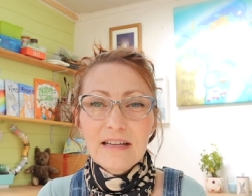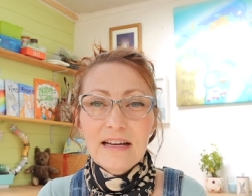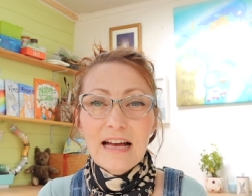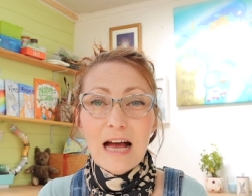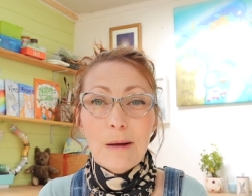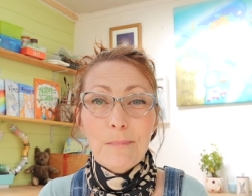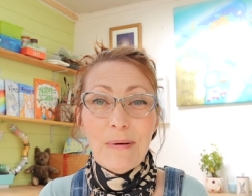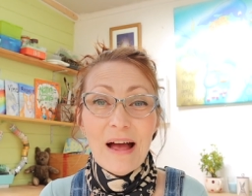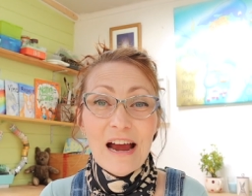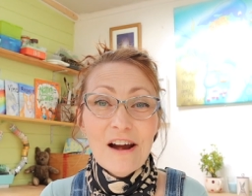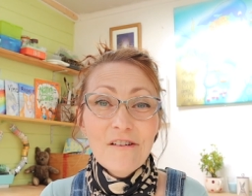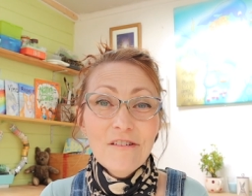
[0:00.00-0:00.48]

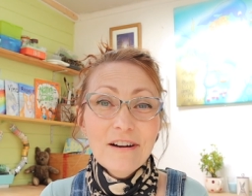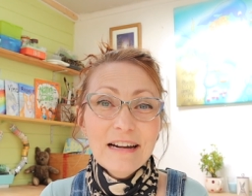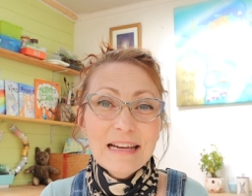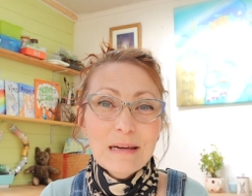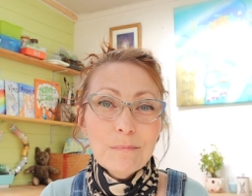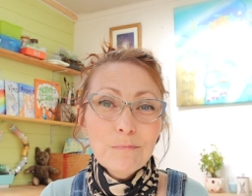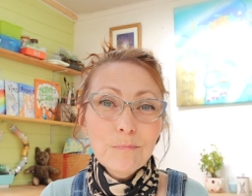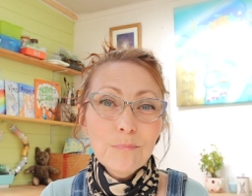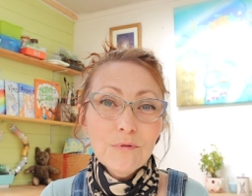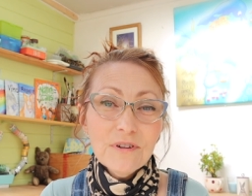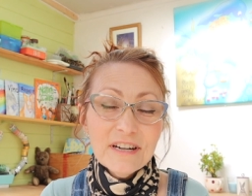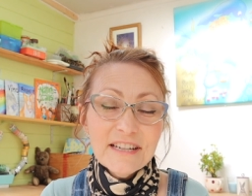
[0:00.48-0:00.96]

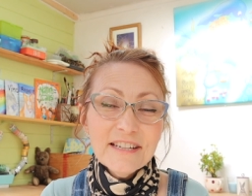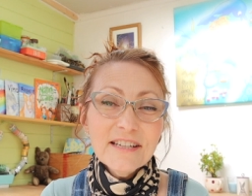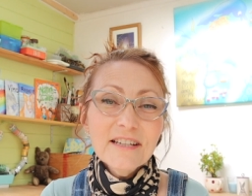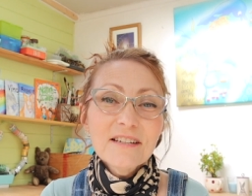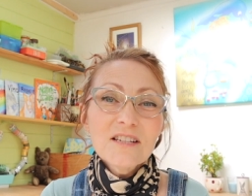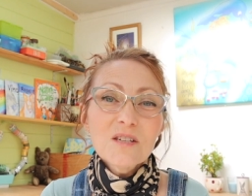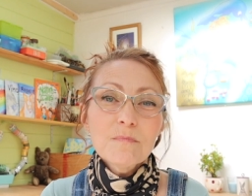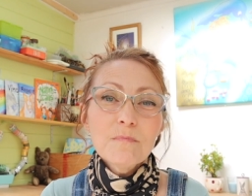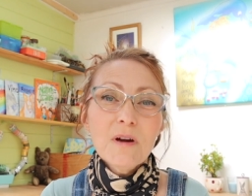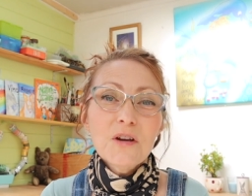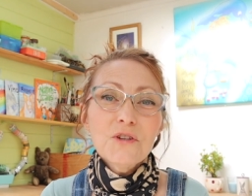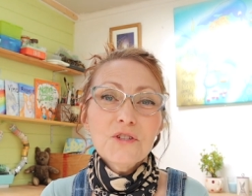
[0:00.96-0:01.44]
Apparently,
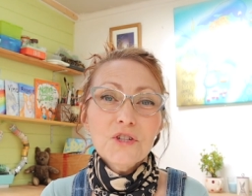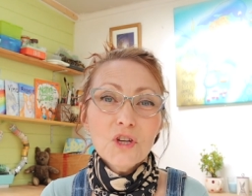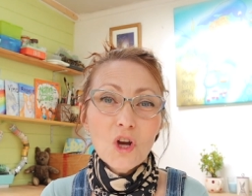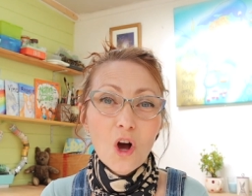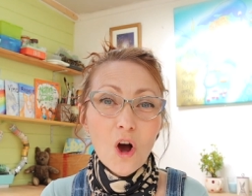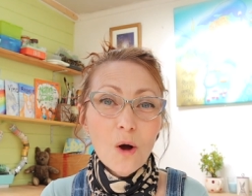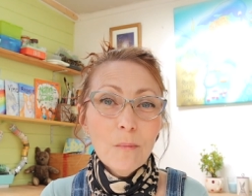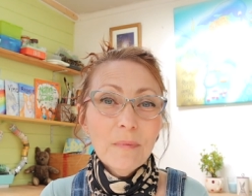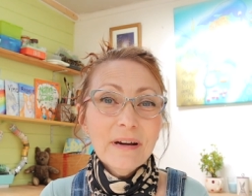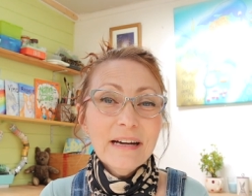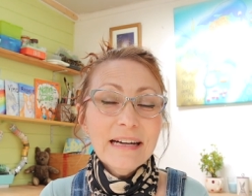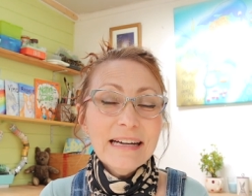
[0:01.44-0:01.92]
Britain's most
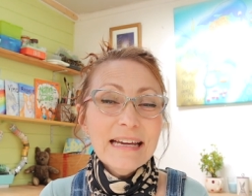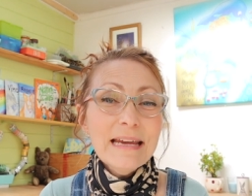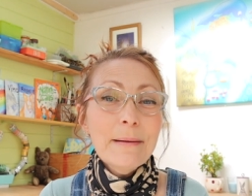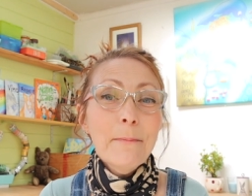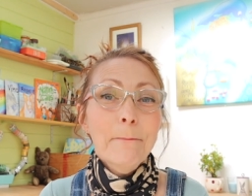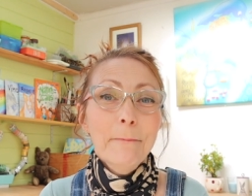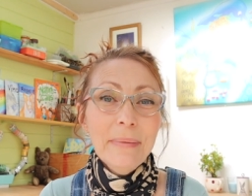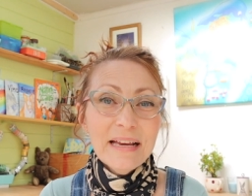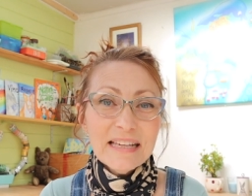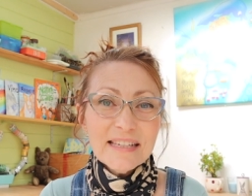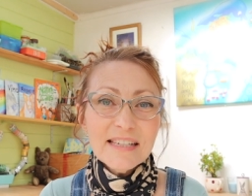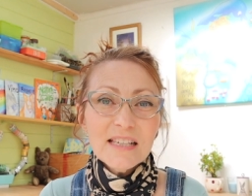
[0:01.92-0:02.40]
commonly
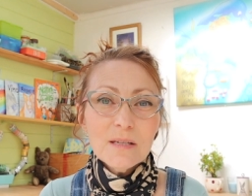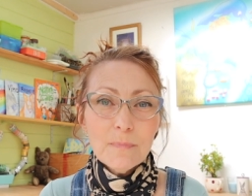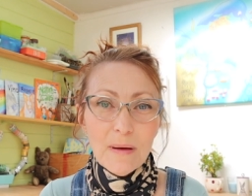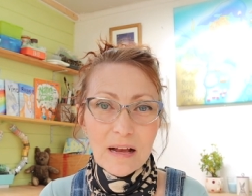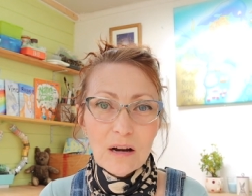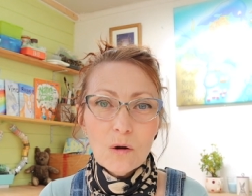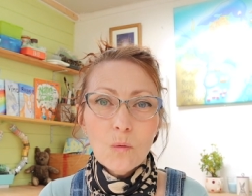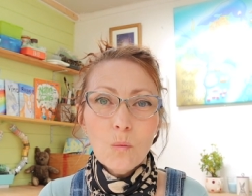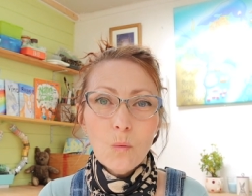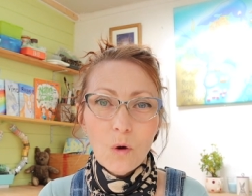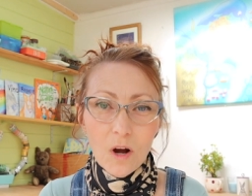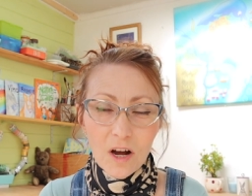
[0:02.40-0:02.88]

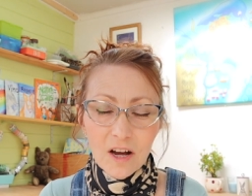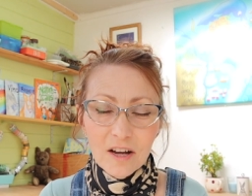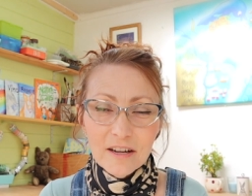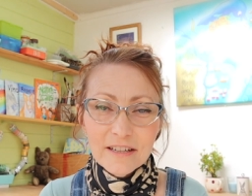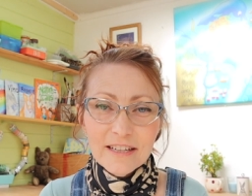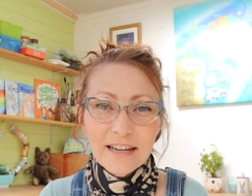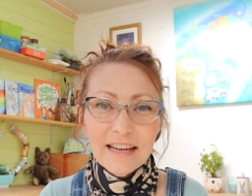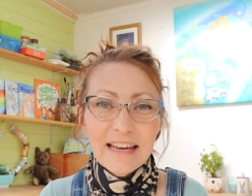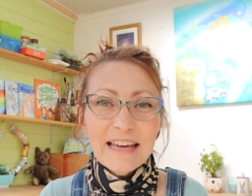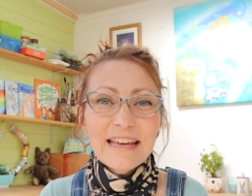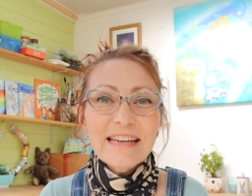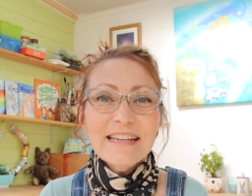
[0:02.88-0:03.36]
misspelt
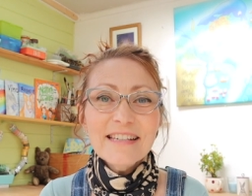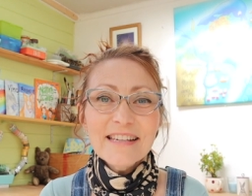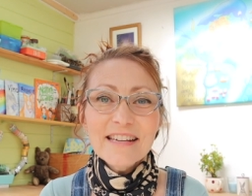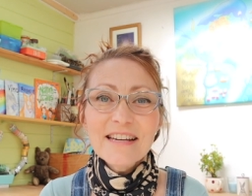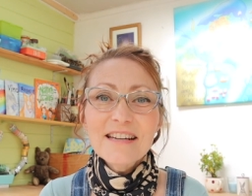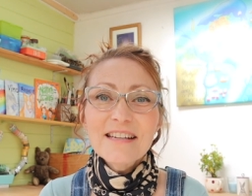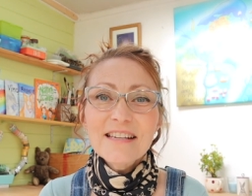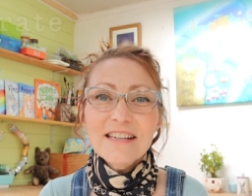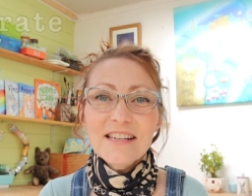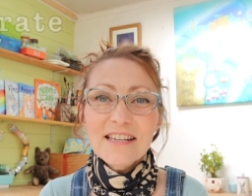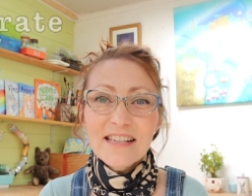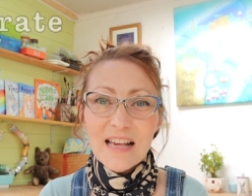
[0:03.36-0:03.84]
word is
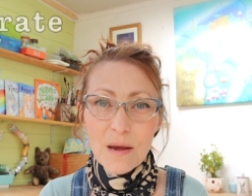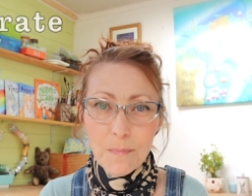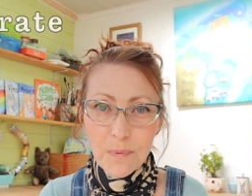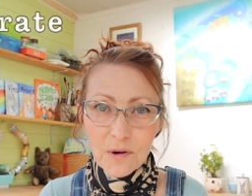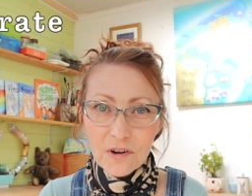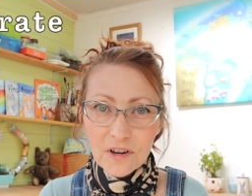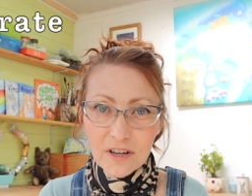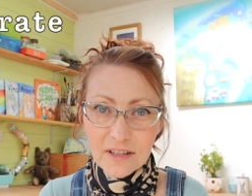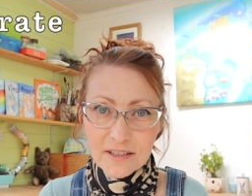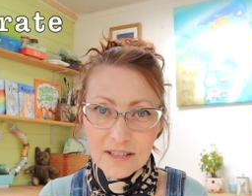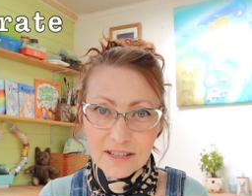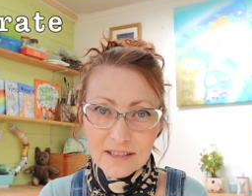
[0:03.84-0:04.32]

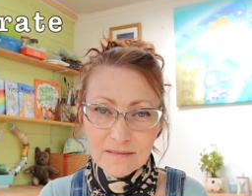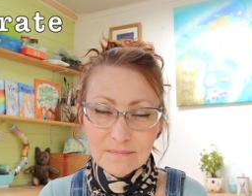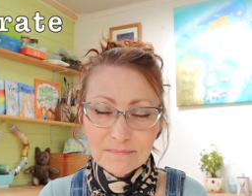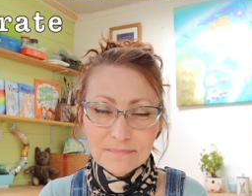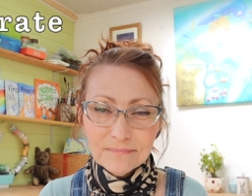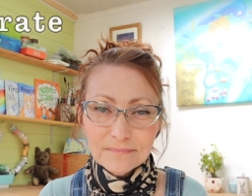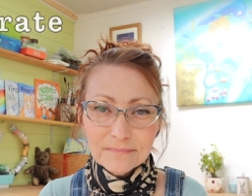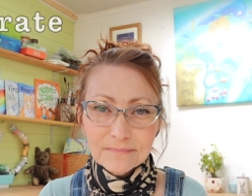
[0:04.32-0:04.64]
separate.